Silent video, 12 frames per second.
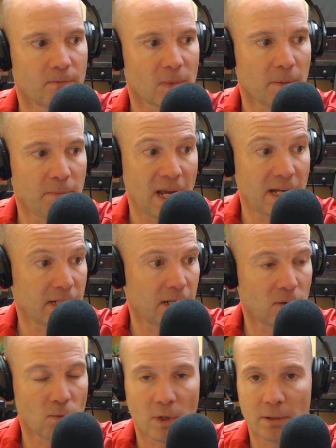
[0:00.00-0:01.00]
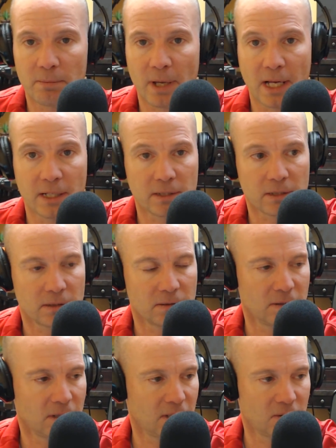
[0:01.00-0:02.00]
painting one
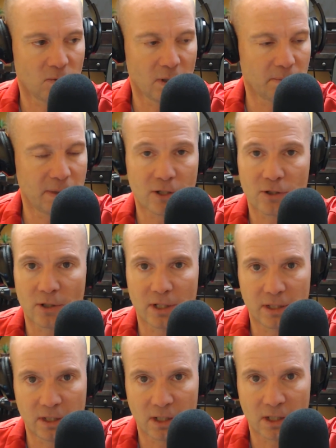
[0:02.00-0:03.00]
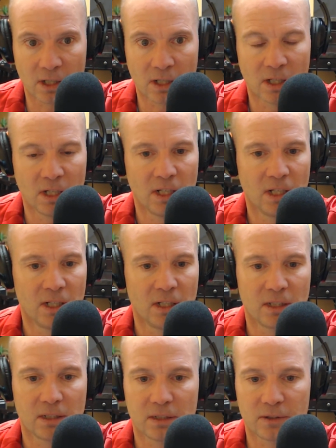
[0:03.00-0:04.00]
picture a year,
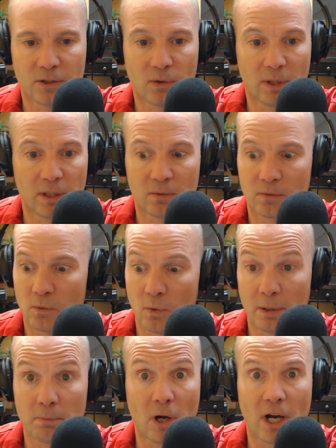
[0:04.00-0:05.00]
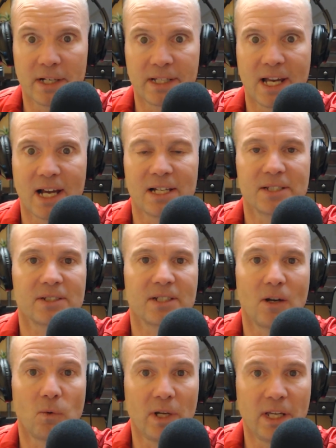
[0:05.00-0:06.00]
doing one podcast
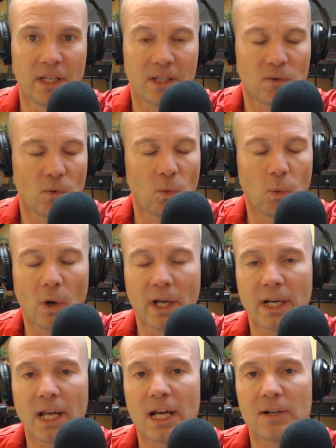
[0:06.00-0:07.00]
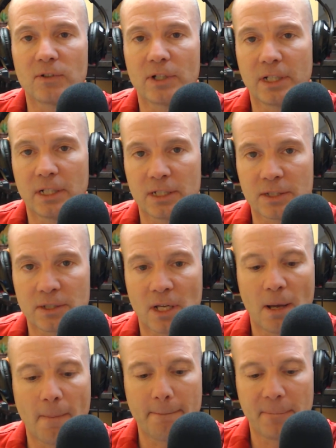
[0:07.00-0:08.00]
a week, whatever it is,
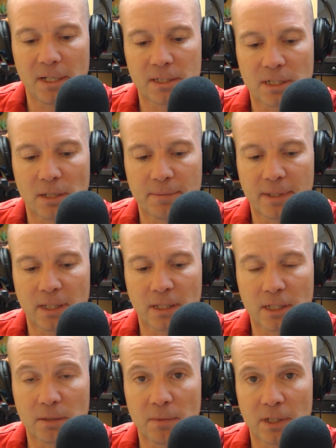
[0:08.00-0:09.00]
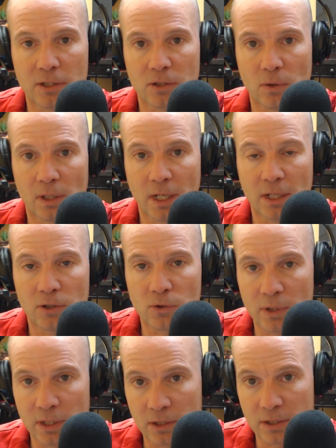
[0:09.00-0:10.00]
pick something and commit to it and
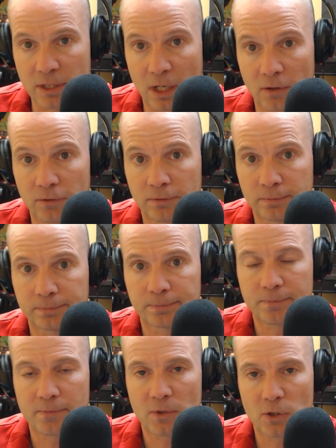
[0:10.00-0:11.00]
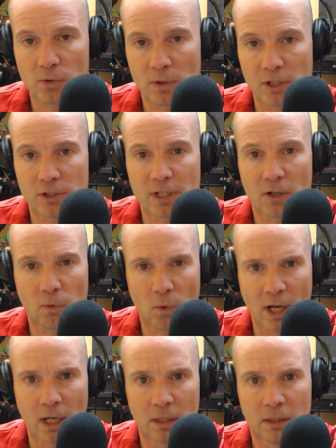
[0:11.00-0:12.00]
treat yourself. Treat yourself
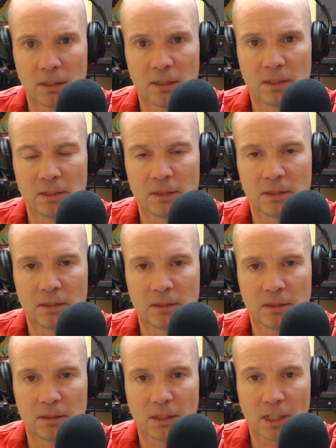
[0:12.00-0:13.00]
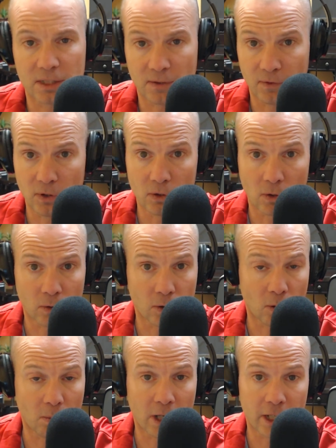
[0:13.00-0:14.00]
well. Because if you don't,
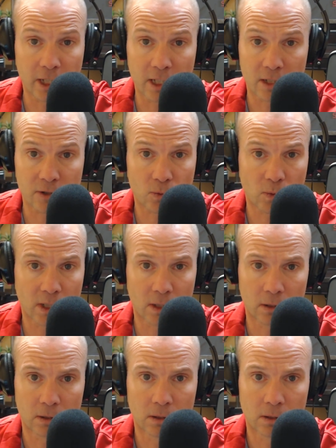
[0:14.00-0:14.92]
nobody else will.